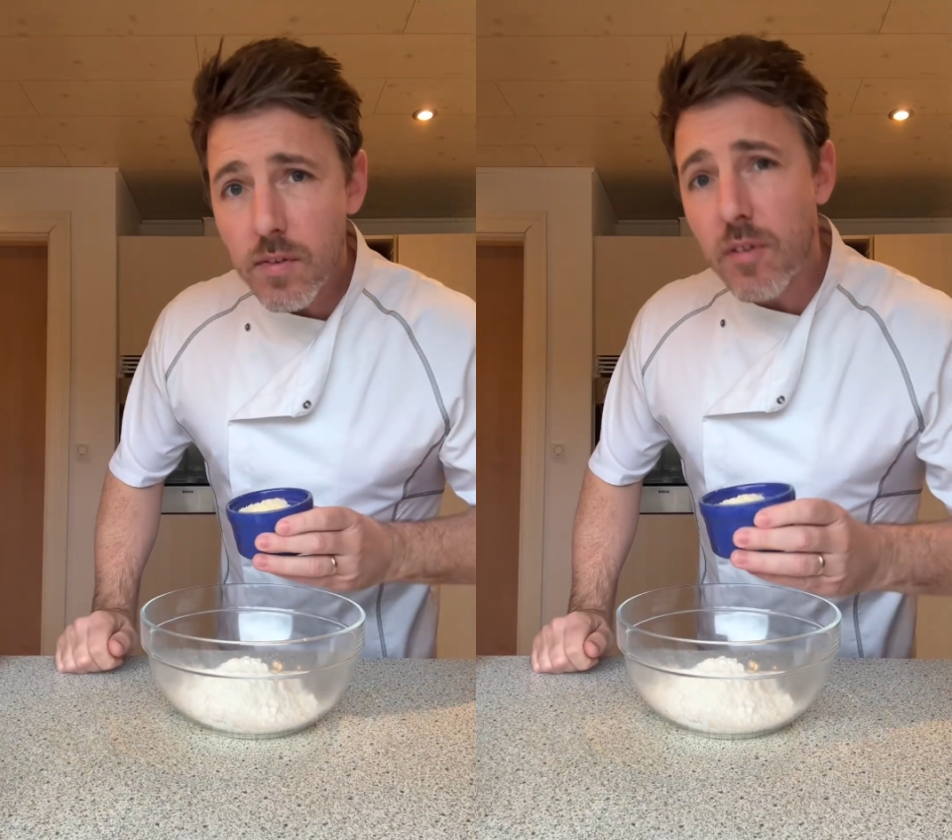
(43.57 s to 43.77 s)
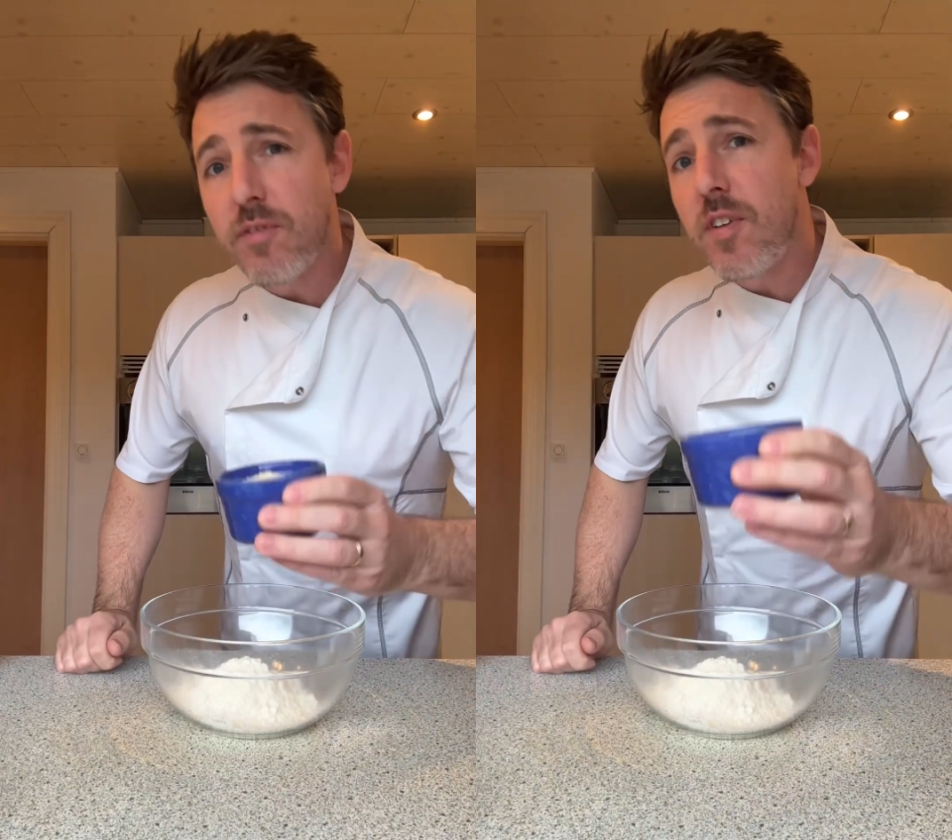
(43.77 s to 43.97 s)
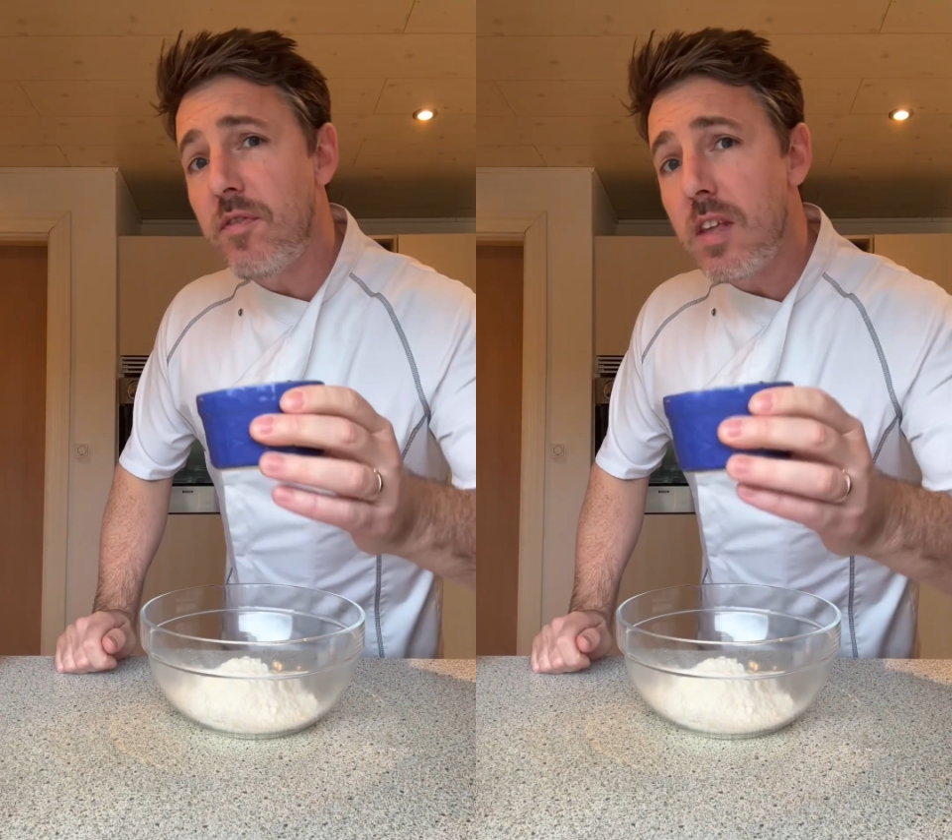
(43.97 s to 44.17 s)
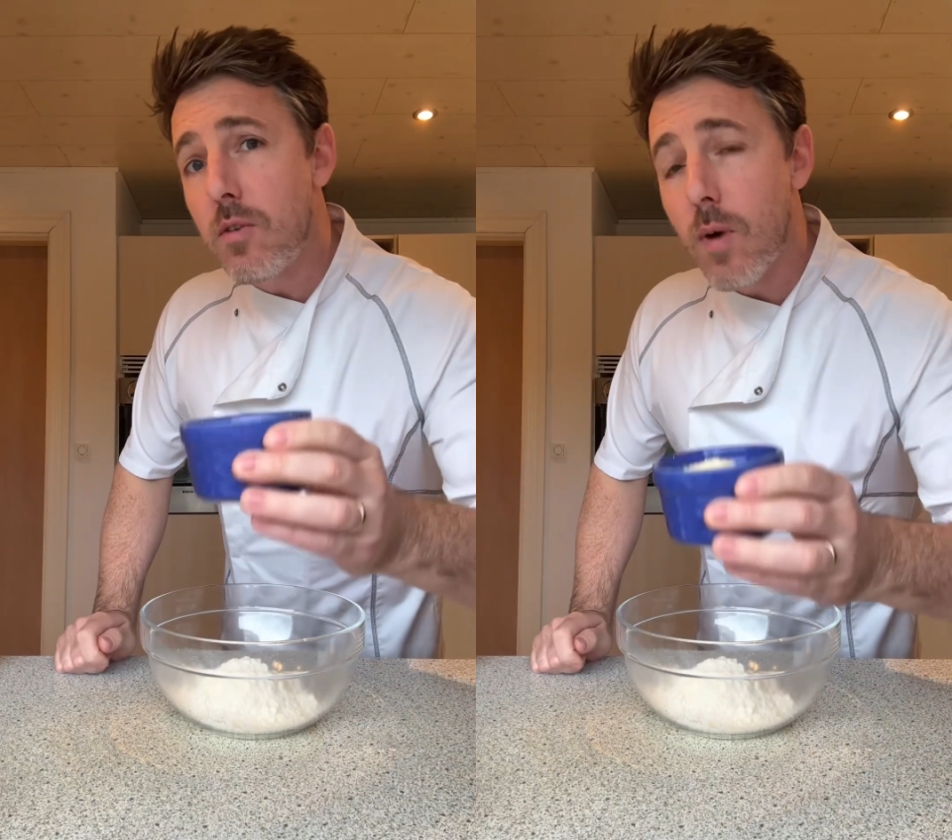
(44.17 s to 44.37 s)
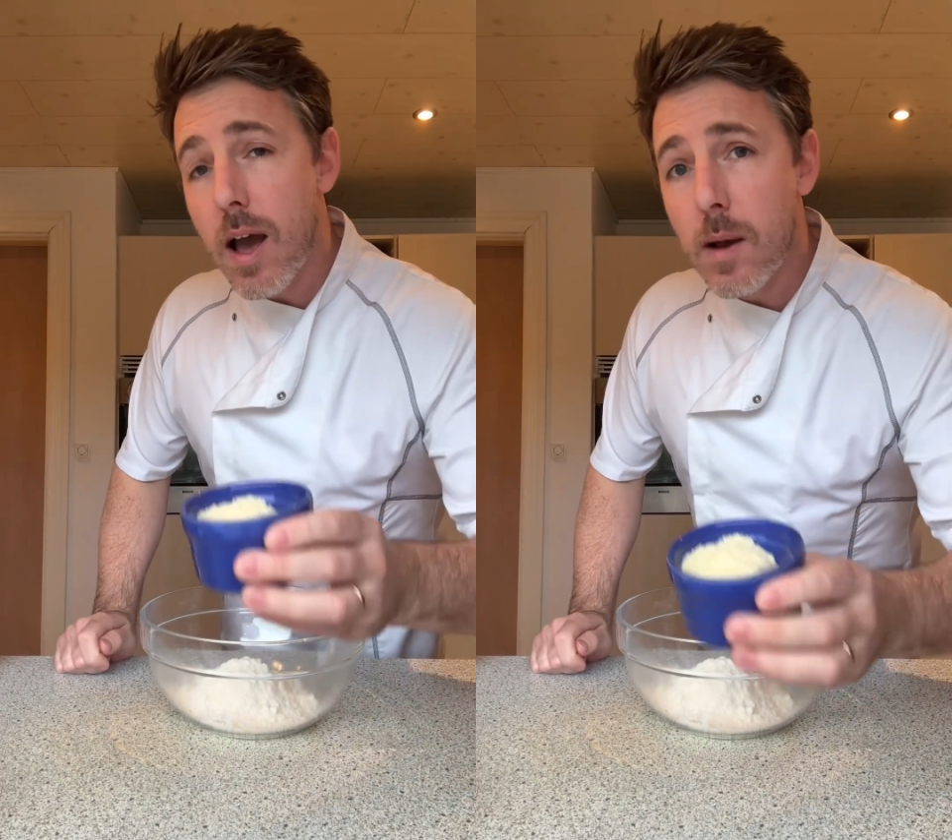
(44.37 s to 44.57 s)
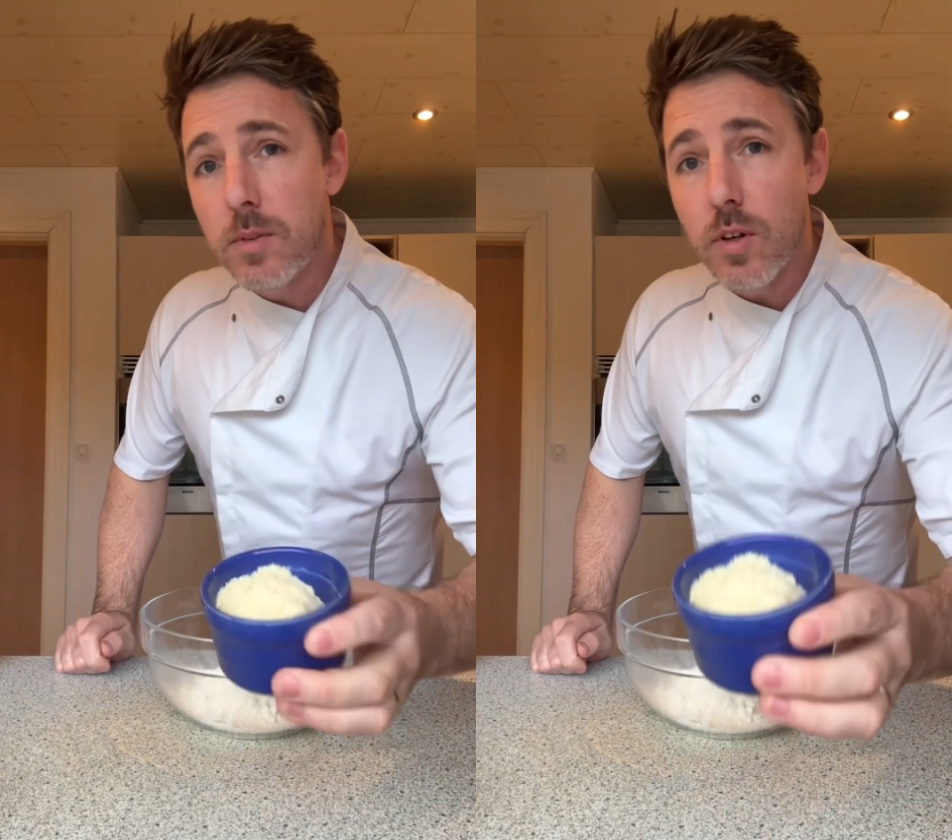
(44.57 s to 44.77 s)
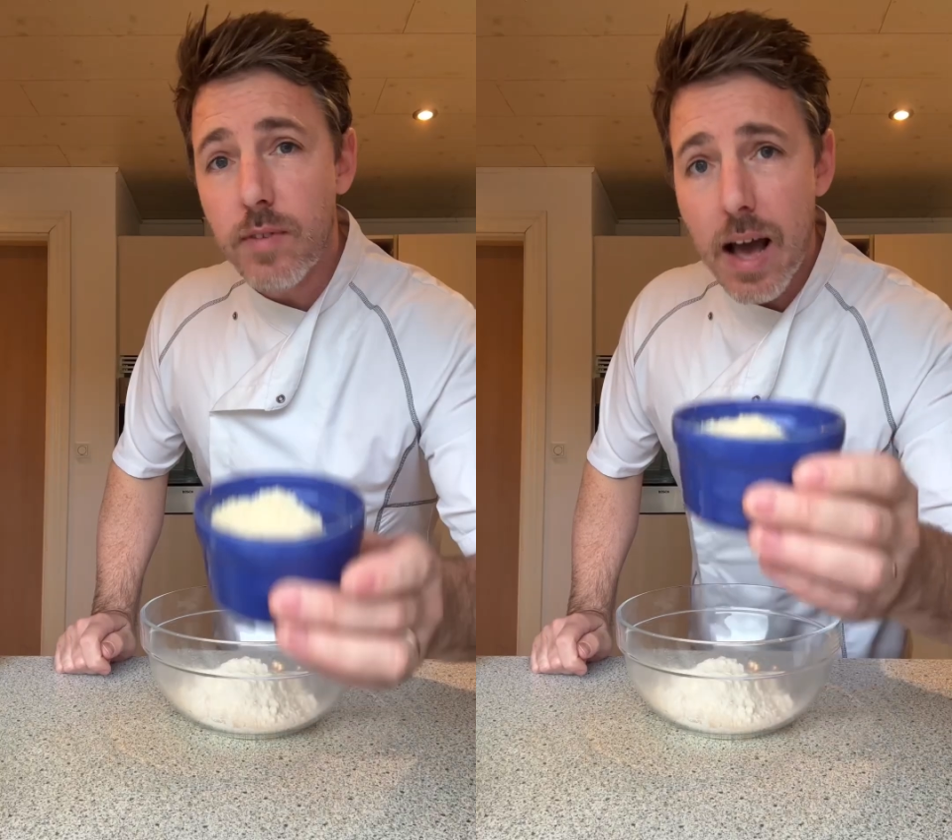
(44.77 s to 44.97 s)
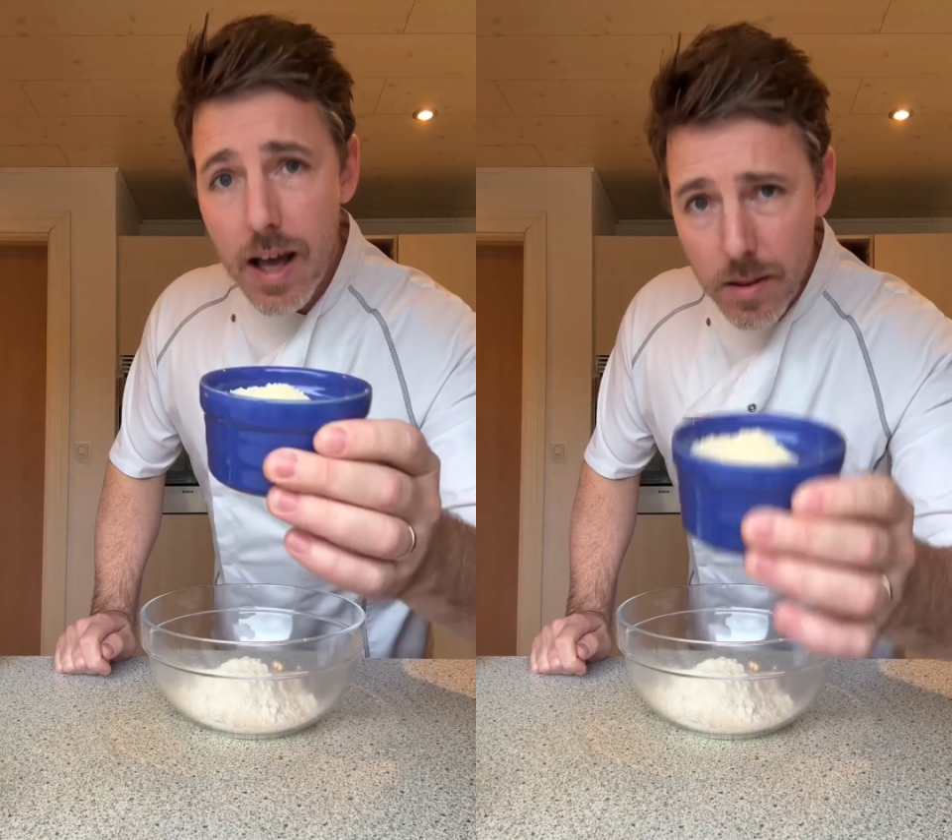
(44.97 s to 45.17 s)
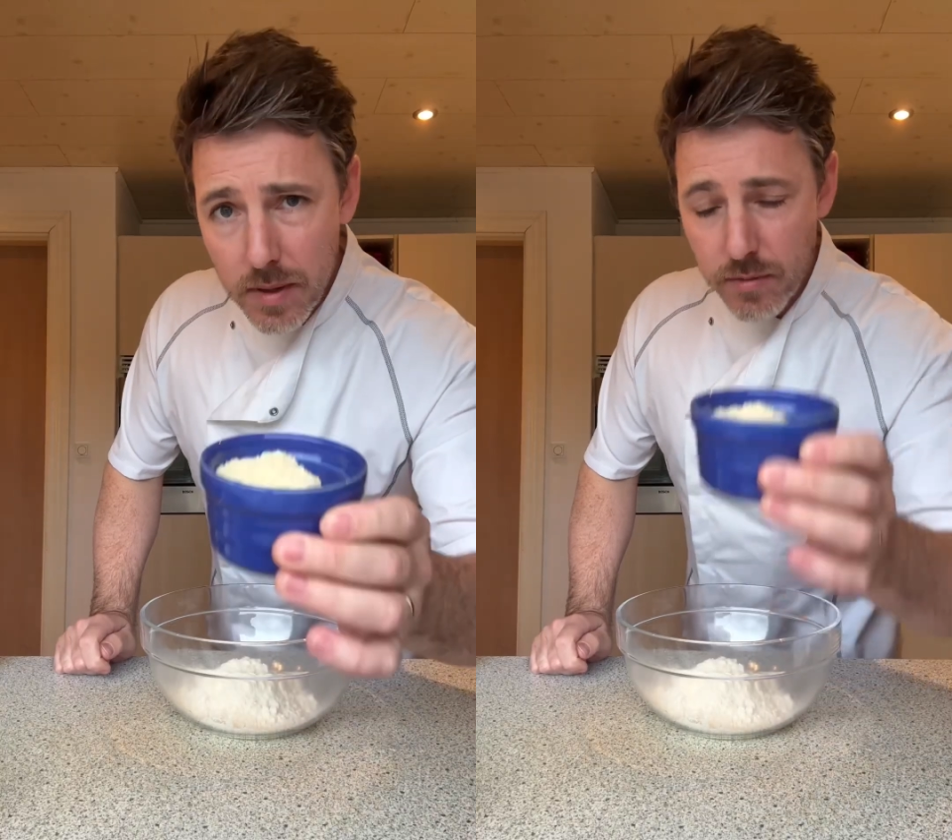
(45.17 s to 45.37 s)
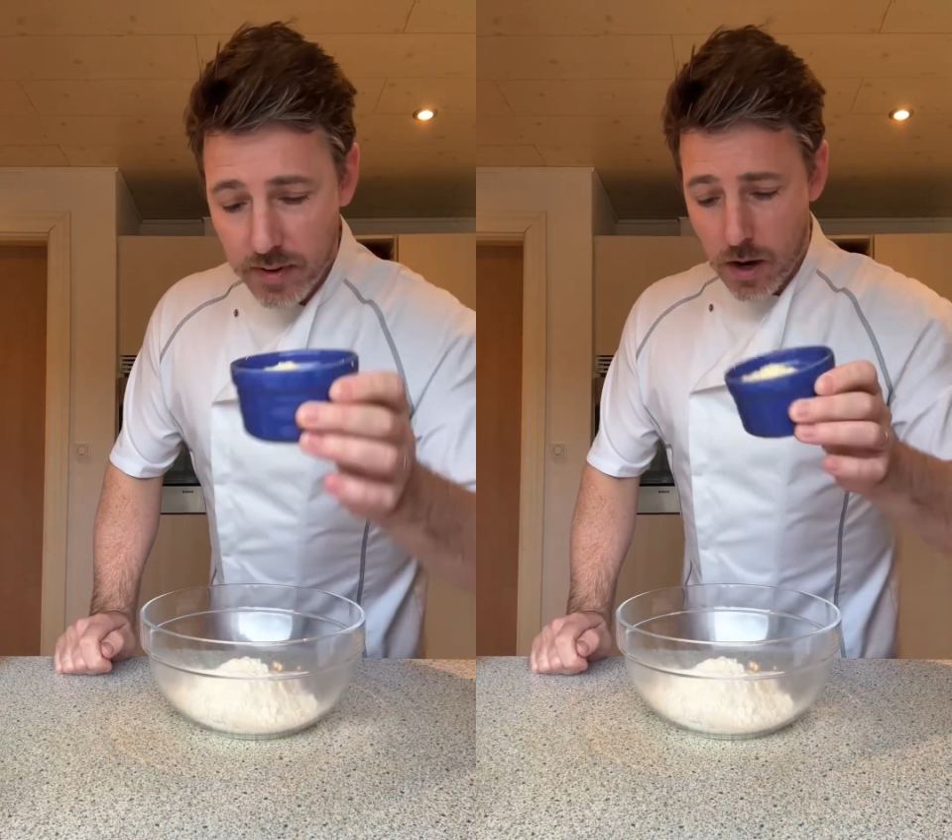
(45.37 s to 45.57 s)
got 50 grams of
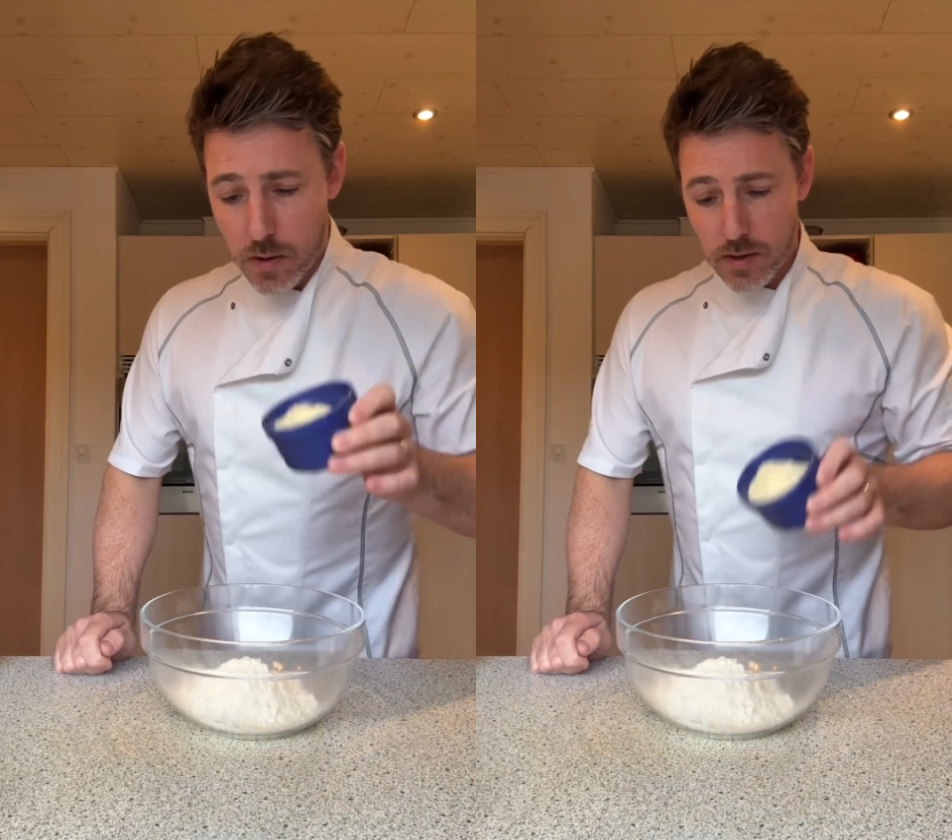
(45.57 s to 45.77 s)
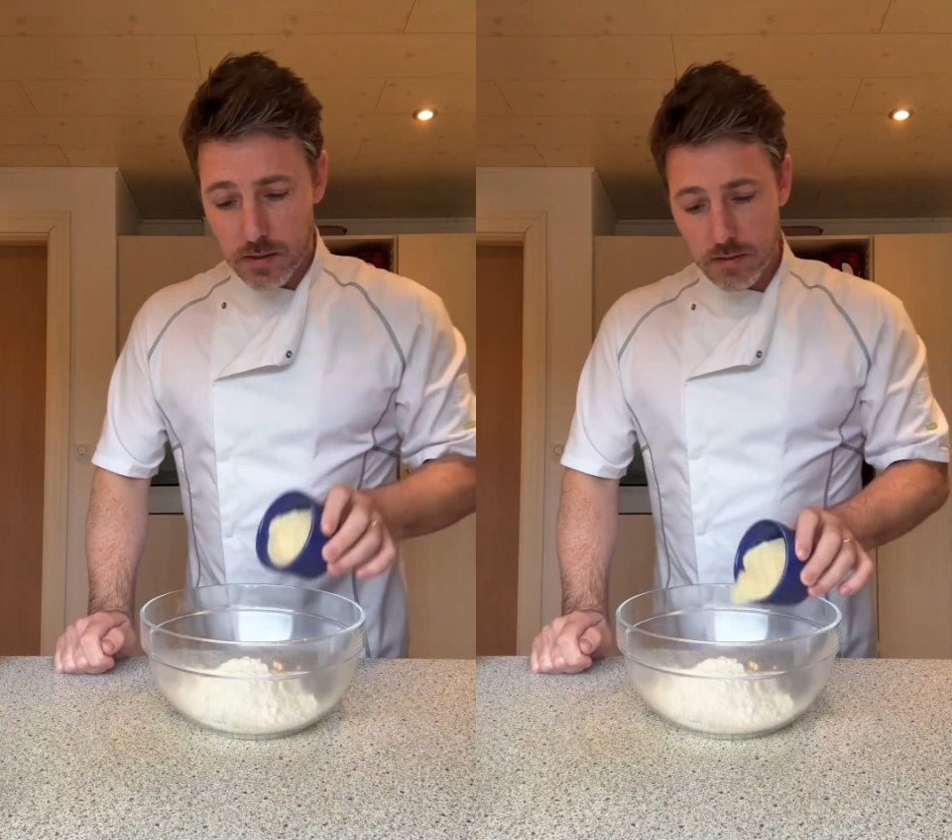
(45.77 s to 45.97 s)
almond flour.